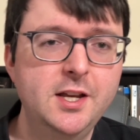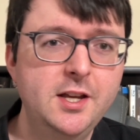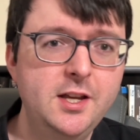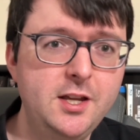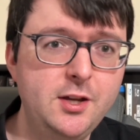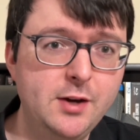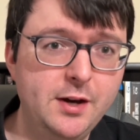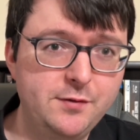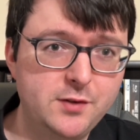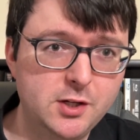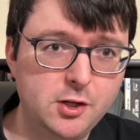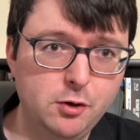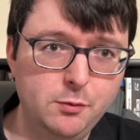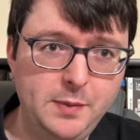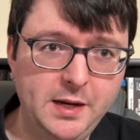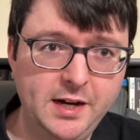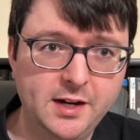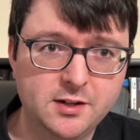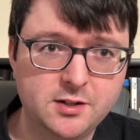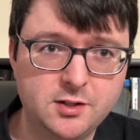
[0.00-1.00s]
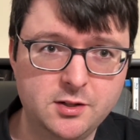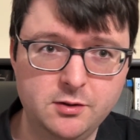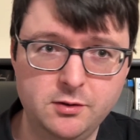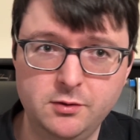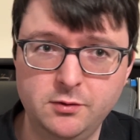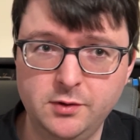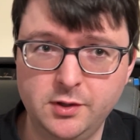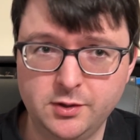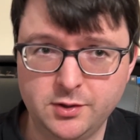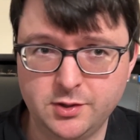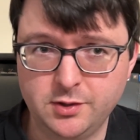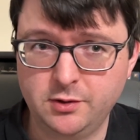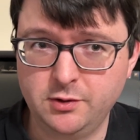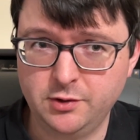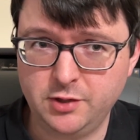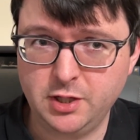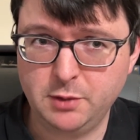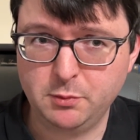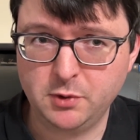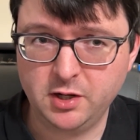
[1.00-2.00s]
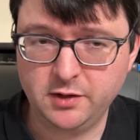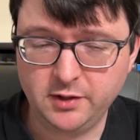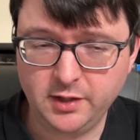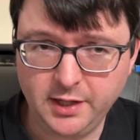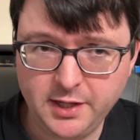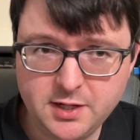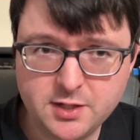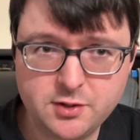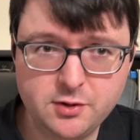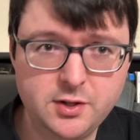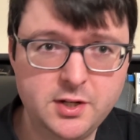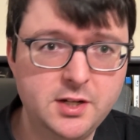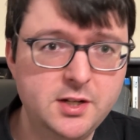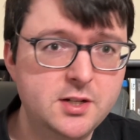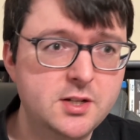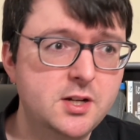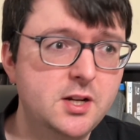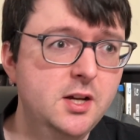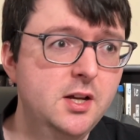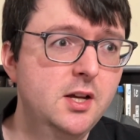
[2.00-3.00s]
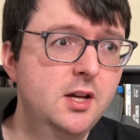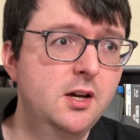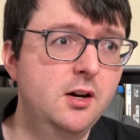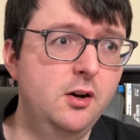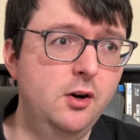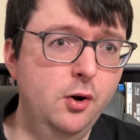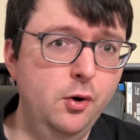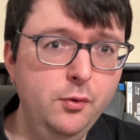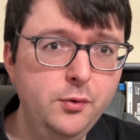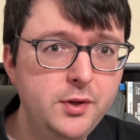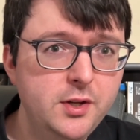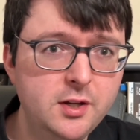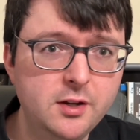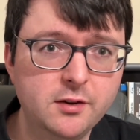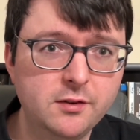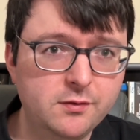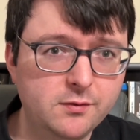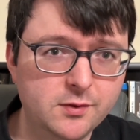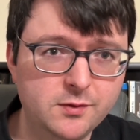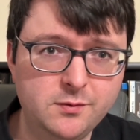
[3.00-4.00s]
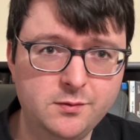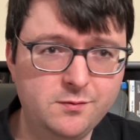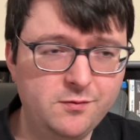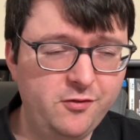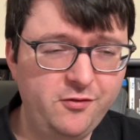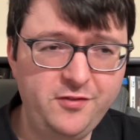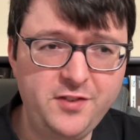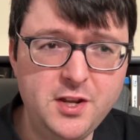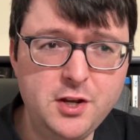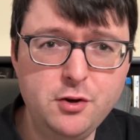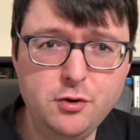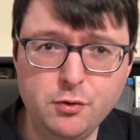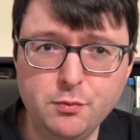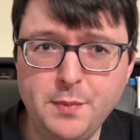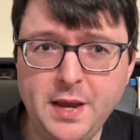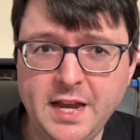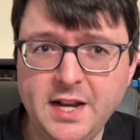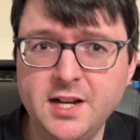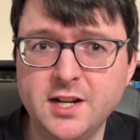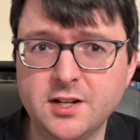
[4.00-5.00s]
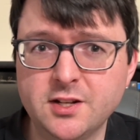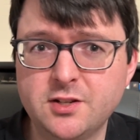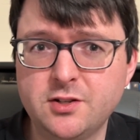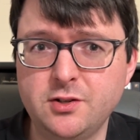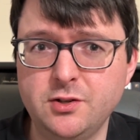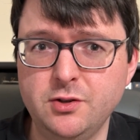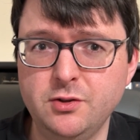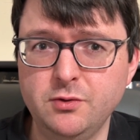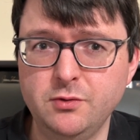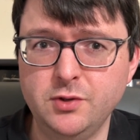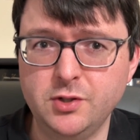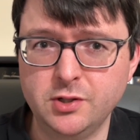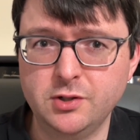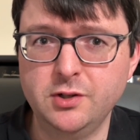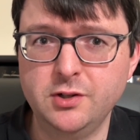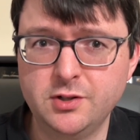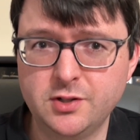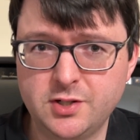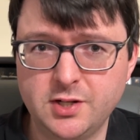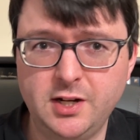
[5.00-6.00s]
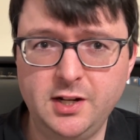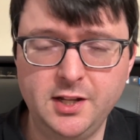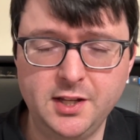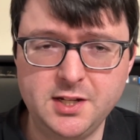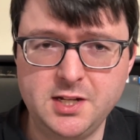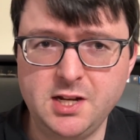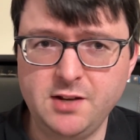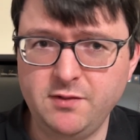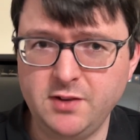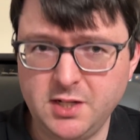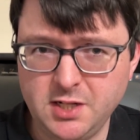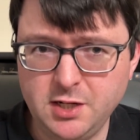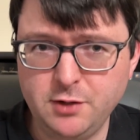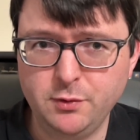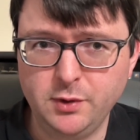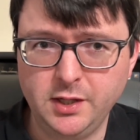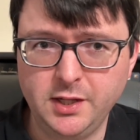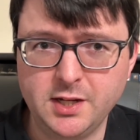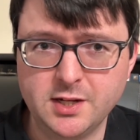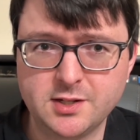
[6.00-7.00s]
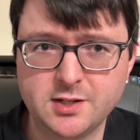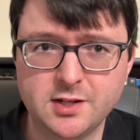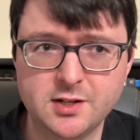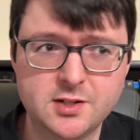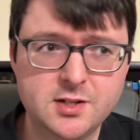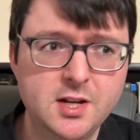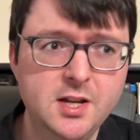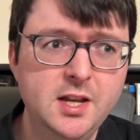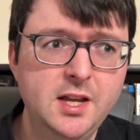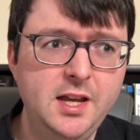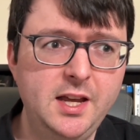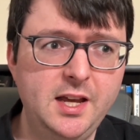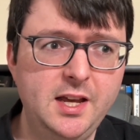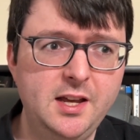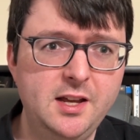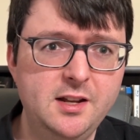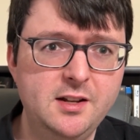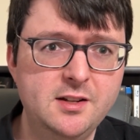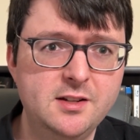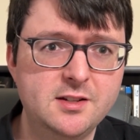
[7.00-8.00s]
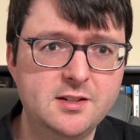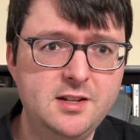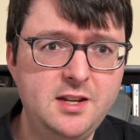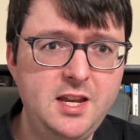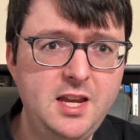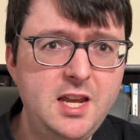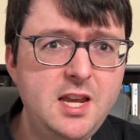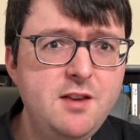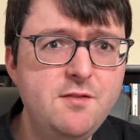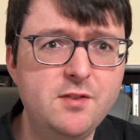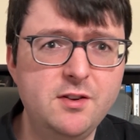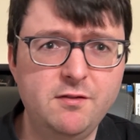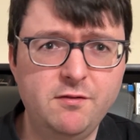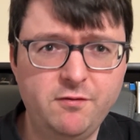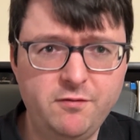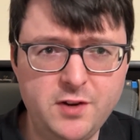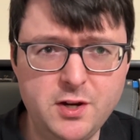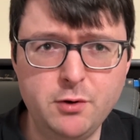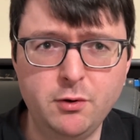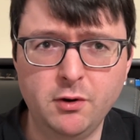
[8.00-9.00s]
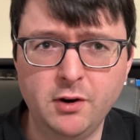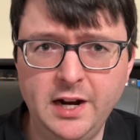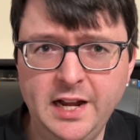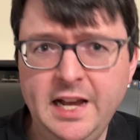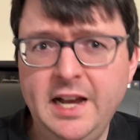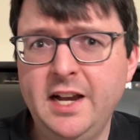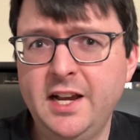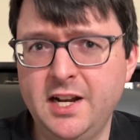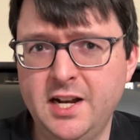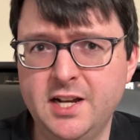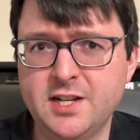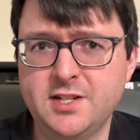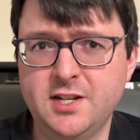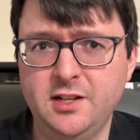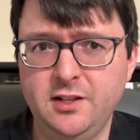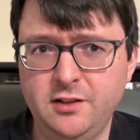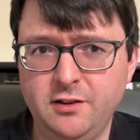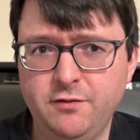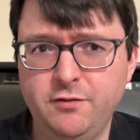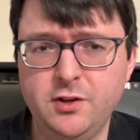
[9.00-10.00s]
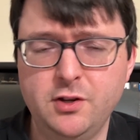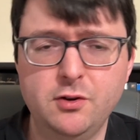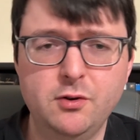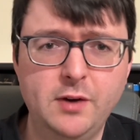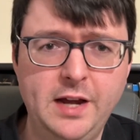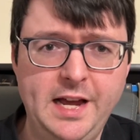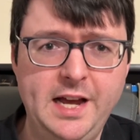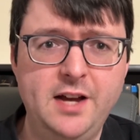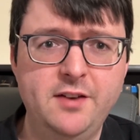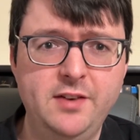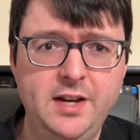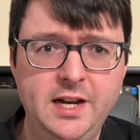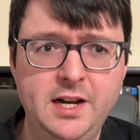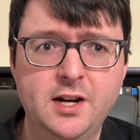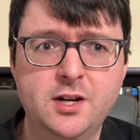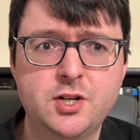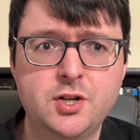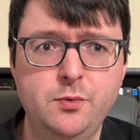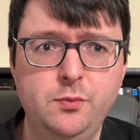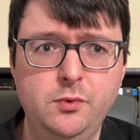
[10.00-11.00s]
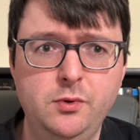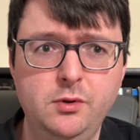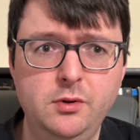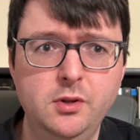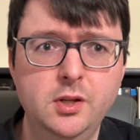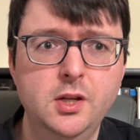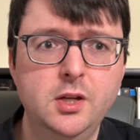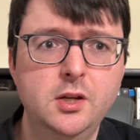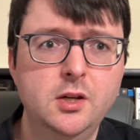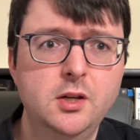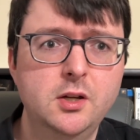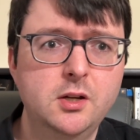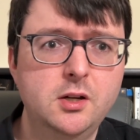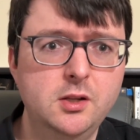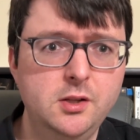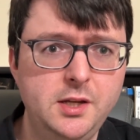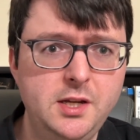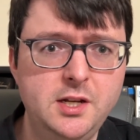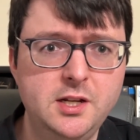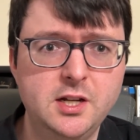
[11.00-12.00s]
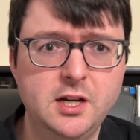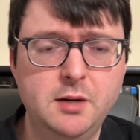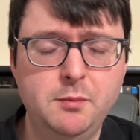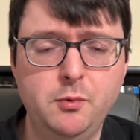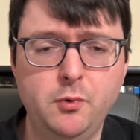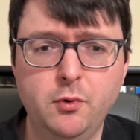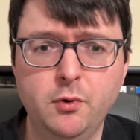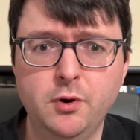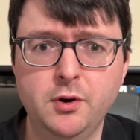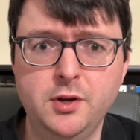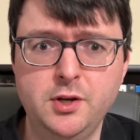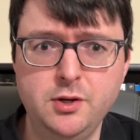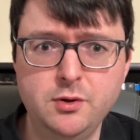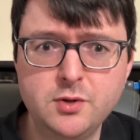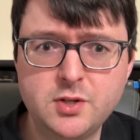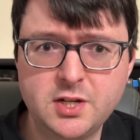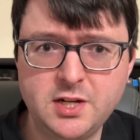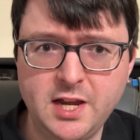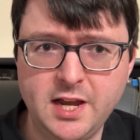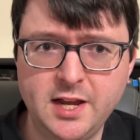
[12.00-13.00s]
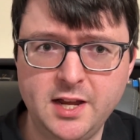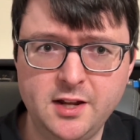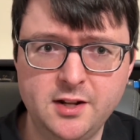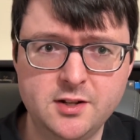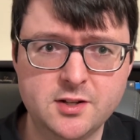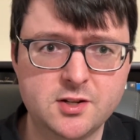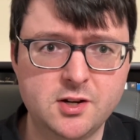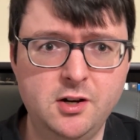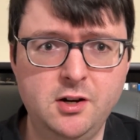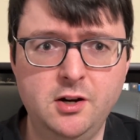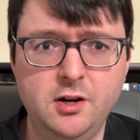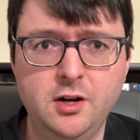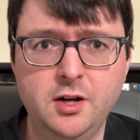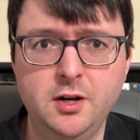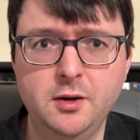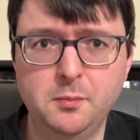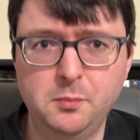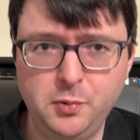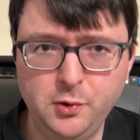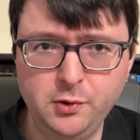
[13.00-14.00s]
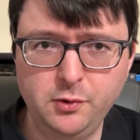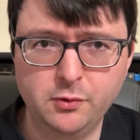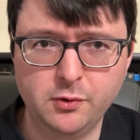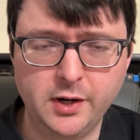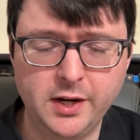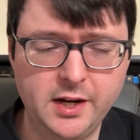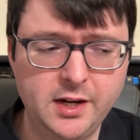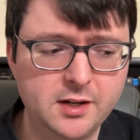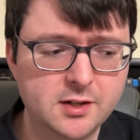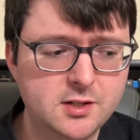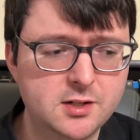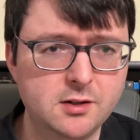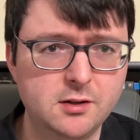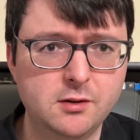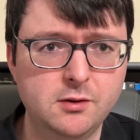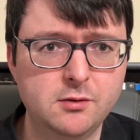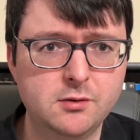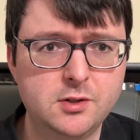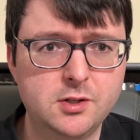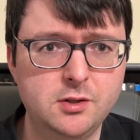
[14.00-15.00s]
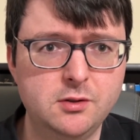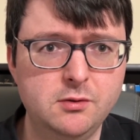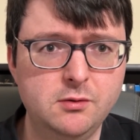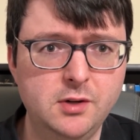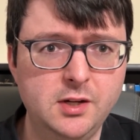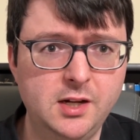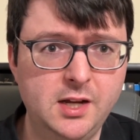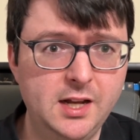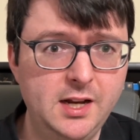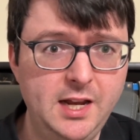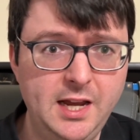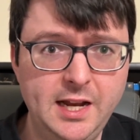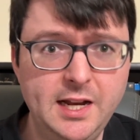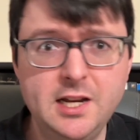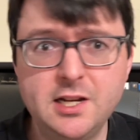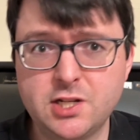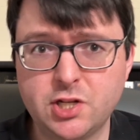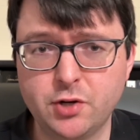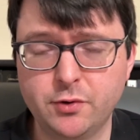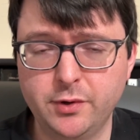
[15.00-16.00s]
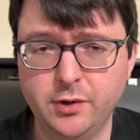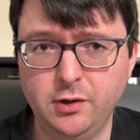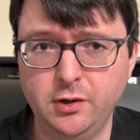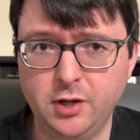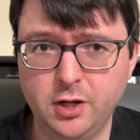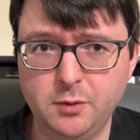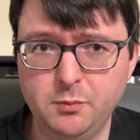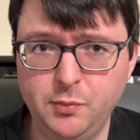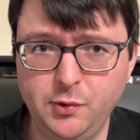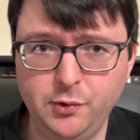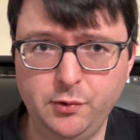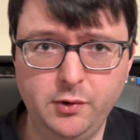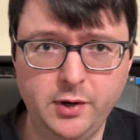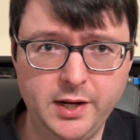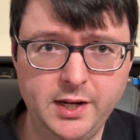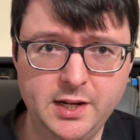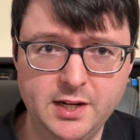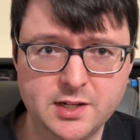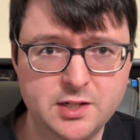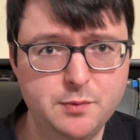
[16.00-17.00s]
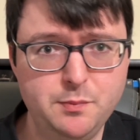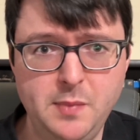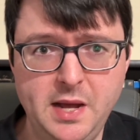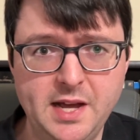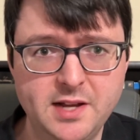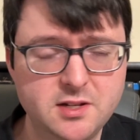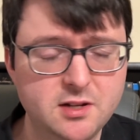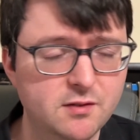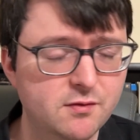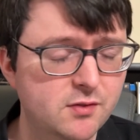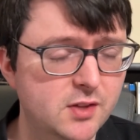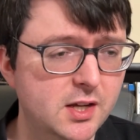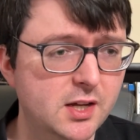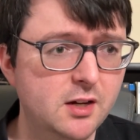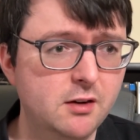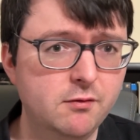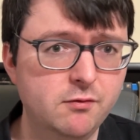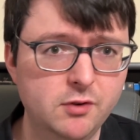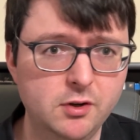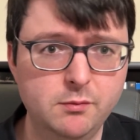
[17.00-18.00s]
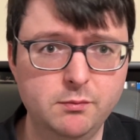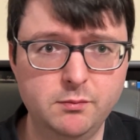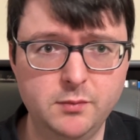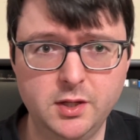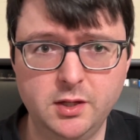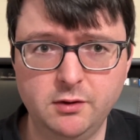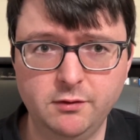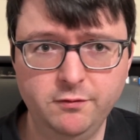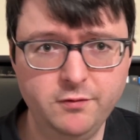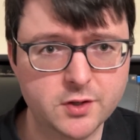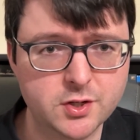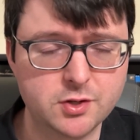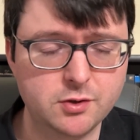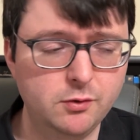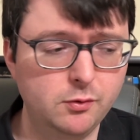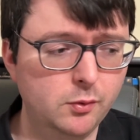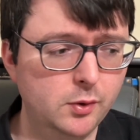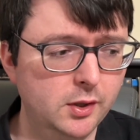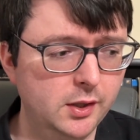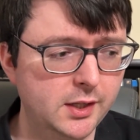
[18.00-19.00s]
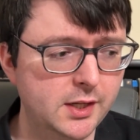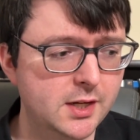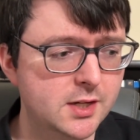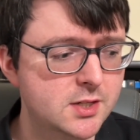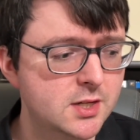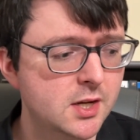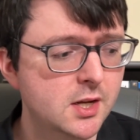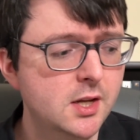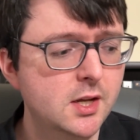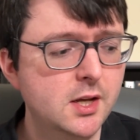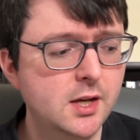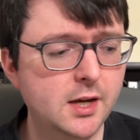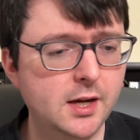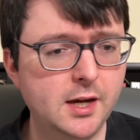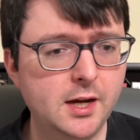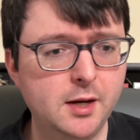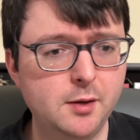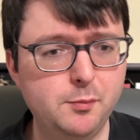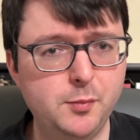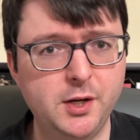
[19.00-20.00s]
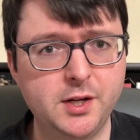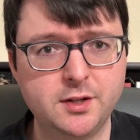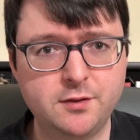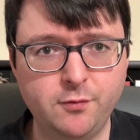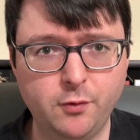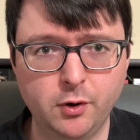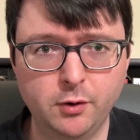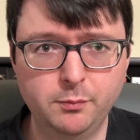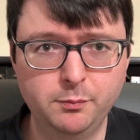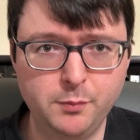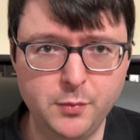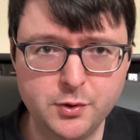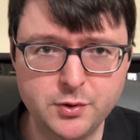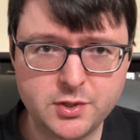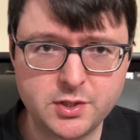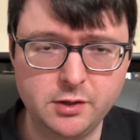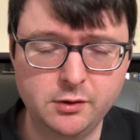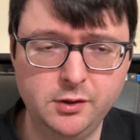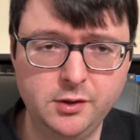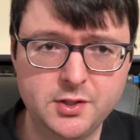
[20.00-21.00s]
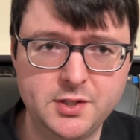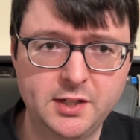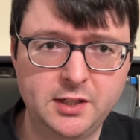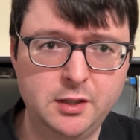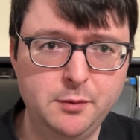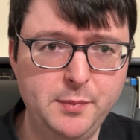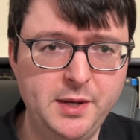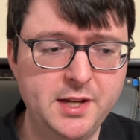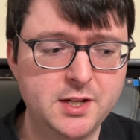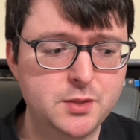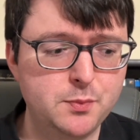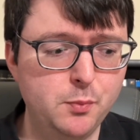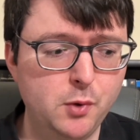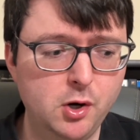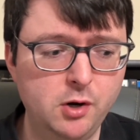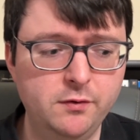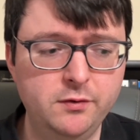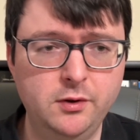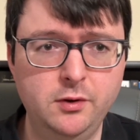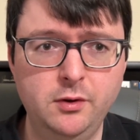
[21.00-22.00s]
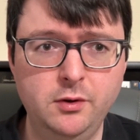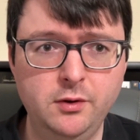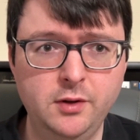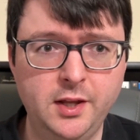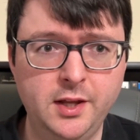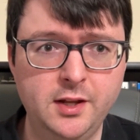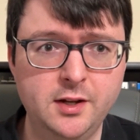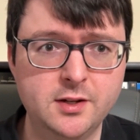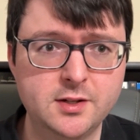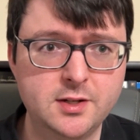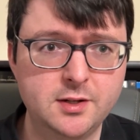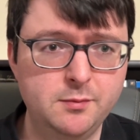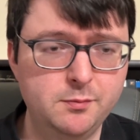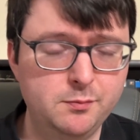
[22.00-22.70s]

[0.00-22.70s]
you have to go back to, there's a good number on Laserdisc. Only a few made it to good, solid DVD releases, and even fewer, agonizingly few, have actual cleaned up or new scans on Blu-ray. So to get any serial on Blu-ray is a massive thing from an official release. But for most serials like the Mass Marvel and